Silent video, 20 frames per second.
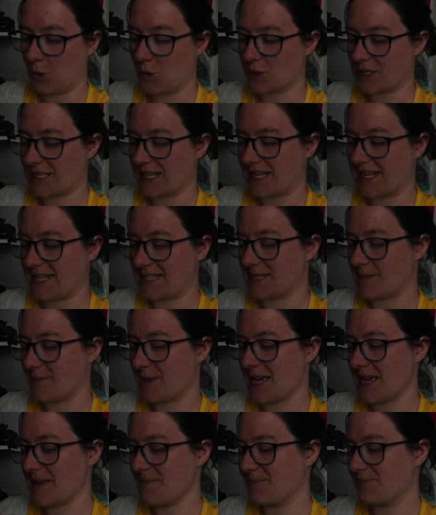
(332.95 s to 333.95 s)
order that needs to
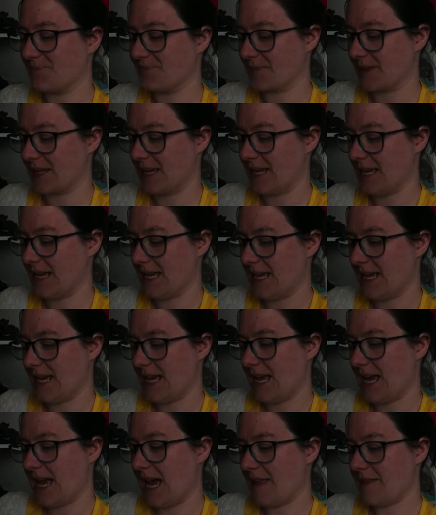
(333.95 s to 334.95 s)
be
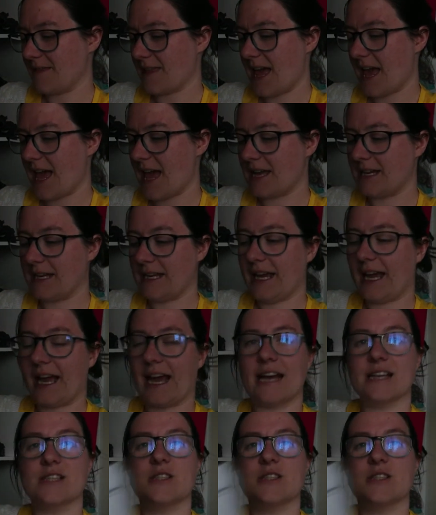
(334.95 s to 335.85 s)
and then it has